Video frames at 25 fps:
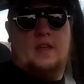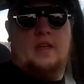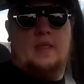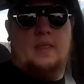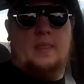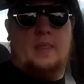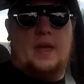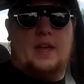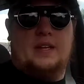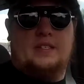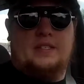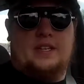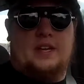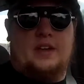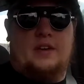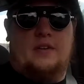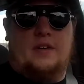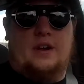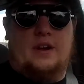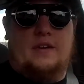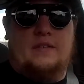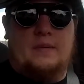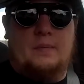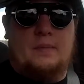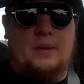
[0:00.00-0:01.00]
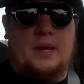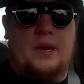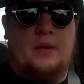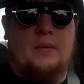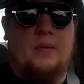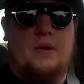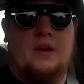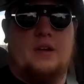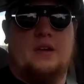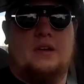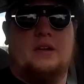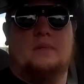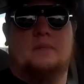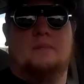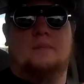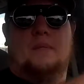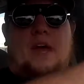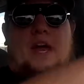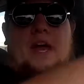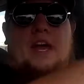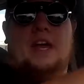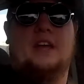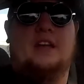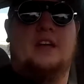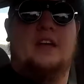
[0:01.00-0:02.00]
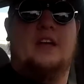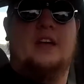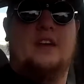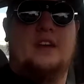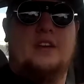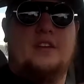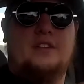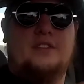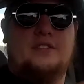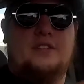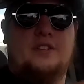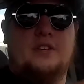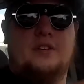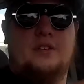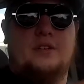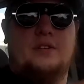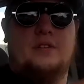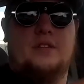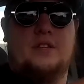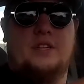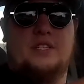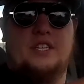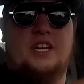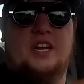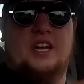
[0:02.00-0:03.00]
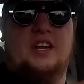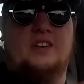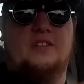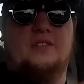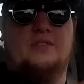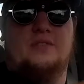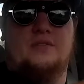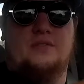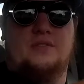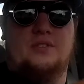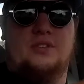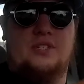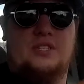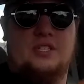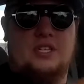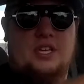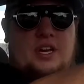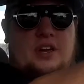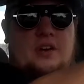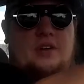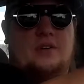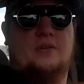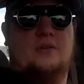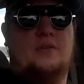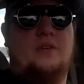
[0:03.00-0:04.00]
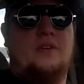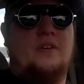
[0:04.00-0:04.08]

How's it going, everybody? Welcome back to the channel. So,